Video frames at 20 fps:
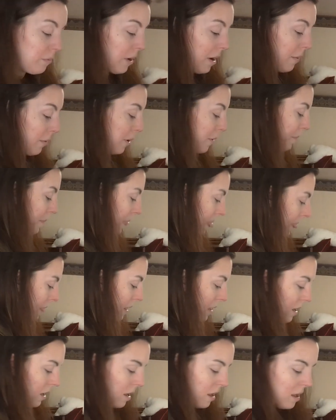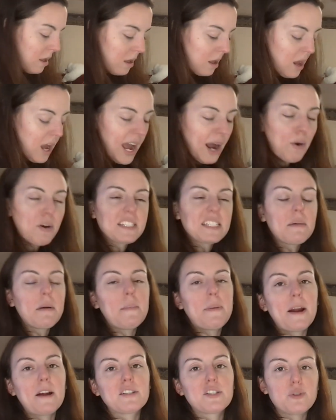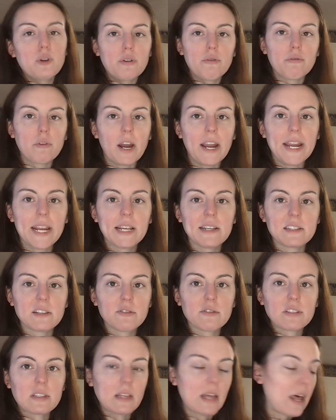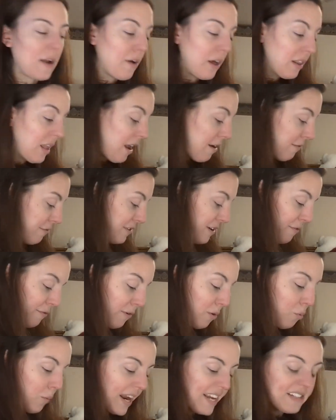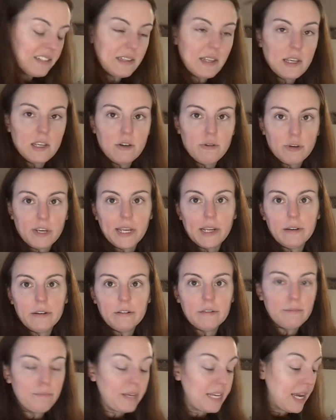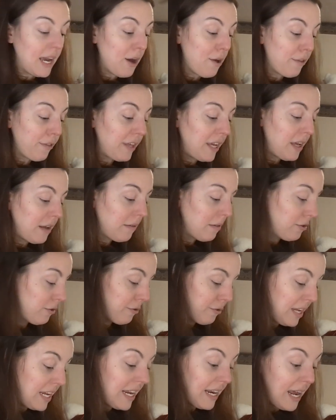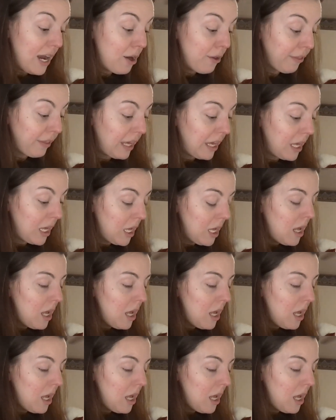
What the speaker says: well, I don't want to say my parents do it right because there's a lot of different ways that you can be healthy or eat healthy.